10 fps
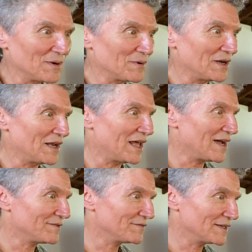
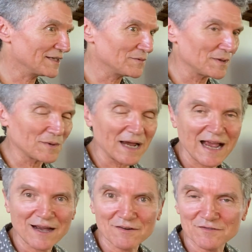laughing, we were
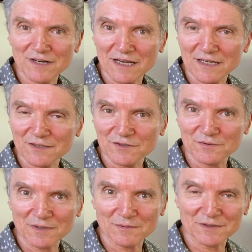outraged,
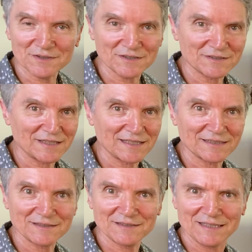we were just like,
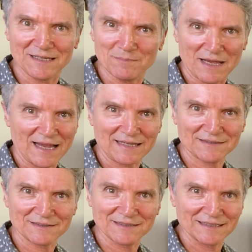tea
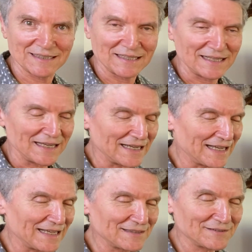bags.
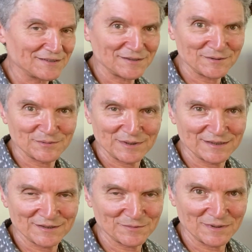And so we
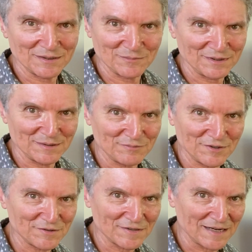just went with the
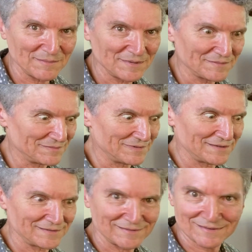program and
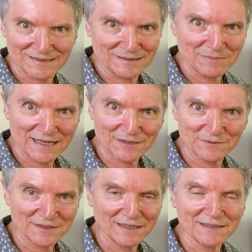the tea bags, we
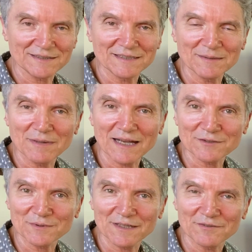dunked the tea
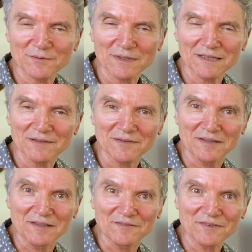bags, whatever. We
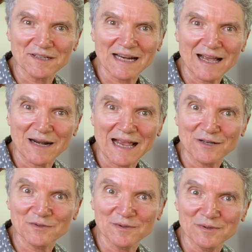figured out how
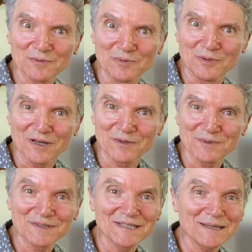to work
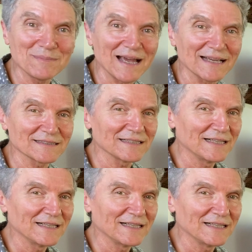with tea bags.